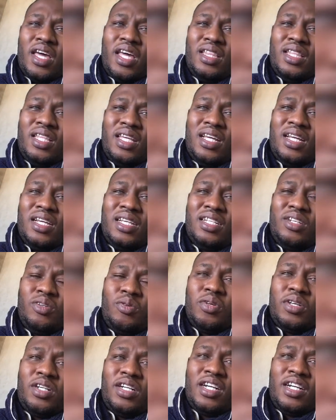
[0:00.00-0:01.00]
And then
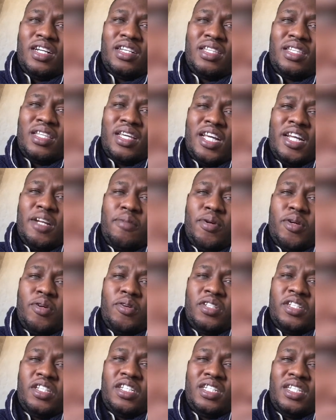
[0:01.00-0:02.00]
she couldn't understand,
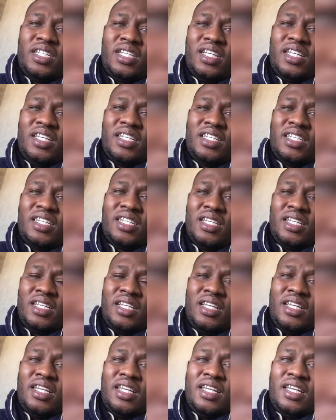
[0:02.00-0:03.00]
because she says,
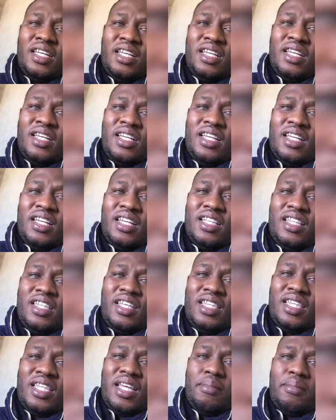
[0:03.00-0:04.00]

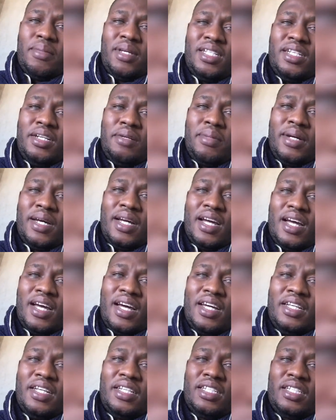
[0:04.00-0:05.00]
the damage in my
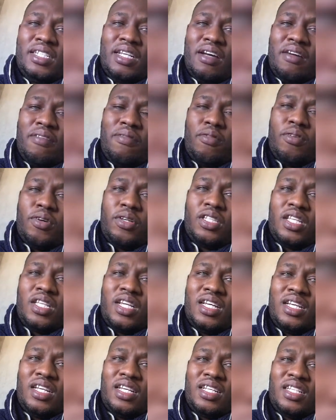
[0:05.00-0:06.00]
eyes, I've
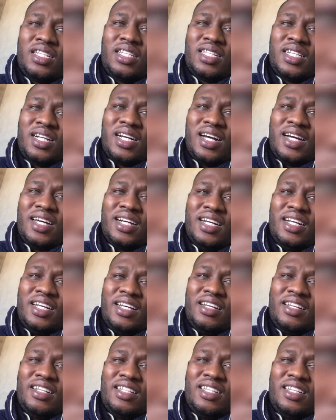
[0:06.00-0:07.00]
got the
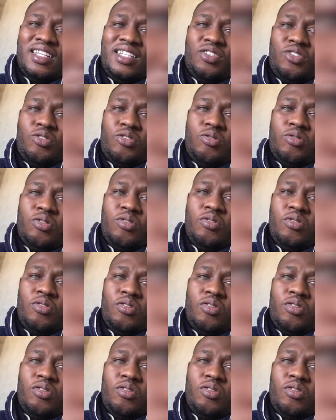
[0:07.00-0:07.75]
scarring tissue